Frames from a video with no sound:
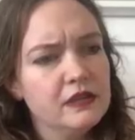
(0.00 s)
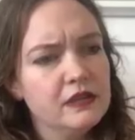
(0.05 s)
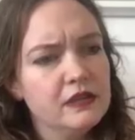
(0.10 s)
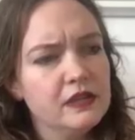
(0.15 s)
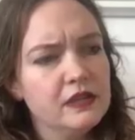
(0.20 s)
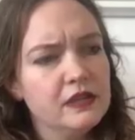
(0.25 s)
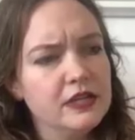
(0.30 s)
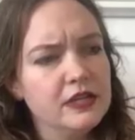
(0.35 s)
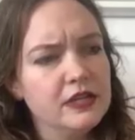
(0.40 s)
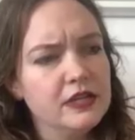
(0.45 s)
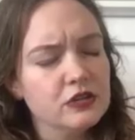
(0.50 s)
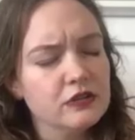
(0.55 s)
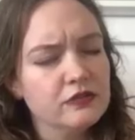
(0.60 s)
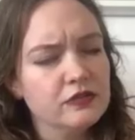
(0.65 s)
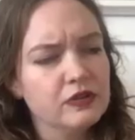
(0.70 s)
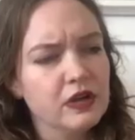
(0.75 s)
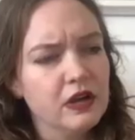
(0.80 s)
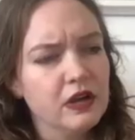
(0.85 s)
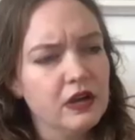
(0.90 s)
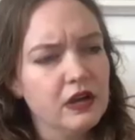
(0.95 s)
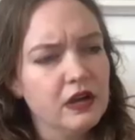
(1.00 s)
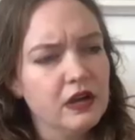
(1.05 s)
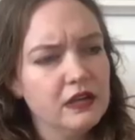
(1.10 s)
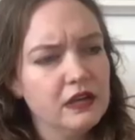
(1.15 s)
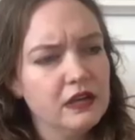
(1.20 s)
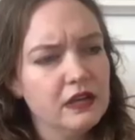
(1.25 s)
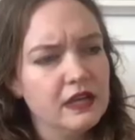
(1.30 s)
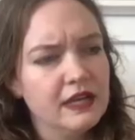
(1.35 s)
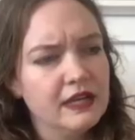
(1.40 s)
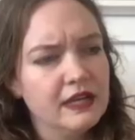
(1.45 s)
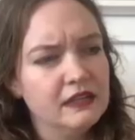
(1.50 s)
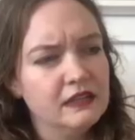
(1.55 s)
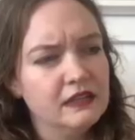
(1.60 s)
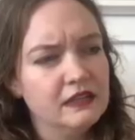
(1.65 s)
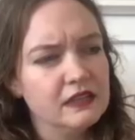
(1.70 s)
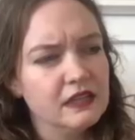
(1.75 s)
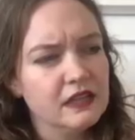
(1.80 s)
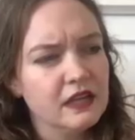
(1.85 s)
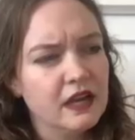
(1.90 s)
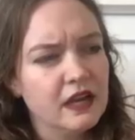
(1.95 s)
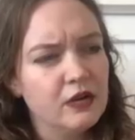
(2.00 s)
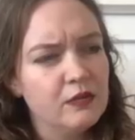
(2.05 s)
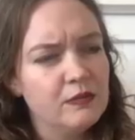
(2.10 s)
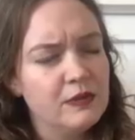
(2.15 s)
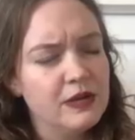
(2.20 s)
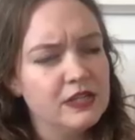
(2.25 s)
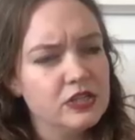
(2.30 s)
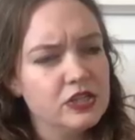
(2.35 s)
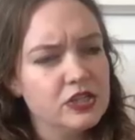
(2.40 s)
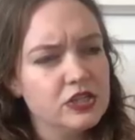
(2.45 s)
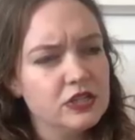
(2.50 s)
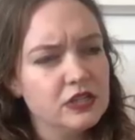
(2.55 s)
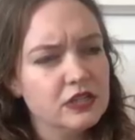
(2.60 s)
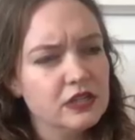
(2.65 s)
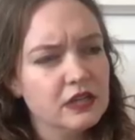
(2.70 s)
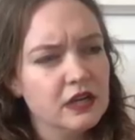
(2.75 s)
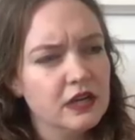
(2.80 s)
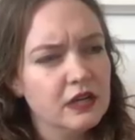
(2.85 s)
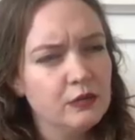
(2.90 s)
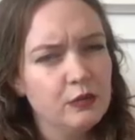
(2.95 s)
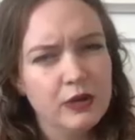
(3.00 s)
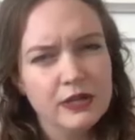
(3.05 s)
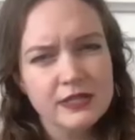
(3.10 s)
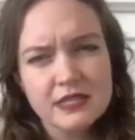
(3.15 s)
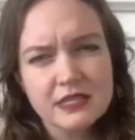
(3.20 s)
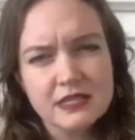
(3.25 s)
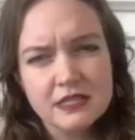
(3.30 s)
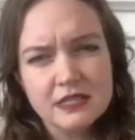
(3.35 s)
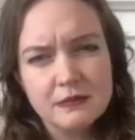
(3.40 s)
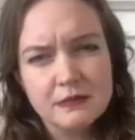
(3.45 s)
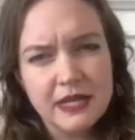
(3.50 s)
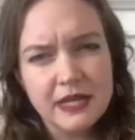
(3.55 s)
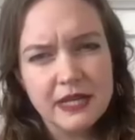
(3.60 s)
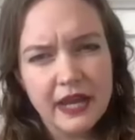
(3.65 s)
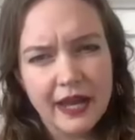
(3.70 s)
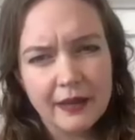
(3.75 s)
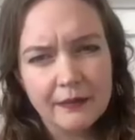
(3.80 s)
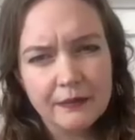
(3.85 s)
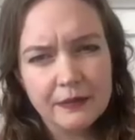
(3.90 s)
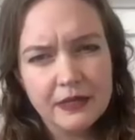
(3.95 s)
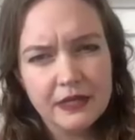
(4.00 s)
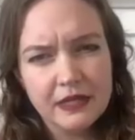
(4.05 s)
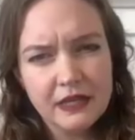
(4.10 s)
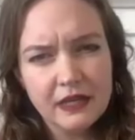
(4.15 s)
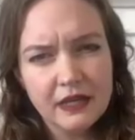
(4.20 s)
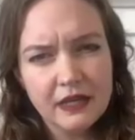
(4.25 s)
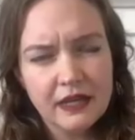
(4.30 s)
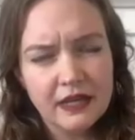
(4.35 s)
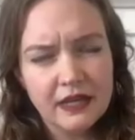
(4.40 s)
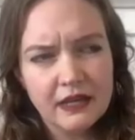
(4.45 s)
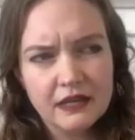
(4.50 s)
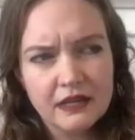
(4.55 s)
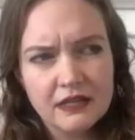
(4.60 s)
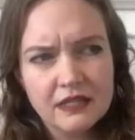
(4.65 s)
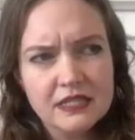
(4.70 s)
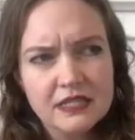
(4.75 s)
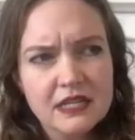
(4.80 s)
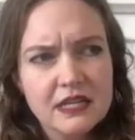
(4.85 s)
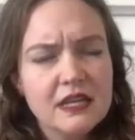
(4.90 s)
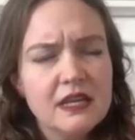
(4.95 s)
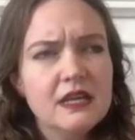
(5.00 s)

the nature of God and how much God wants us to be happy and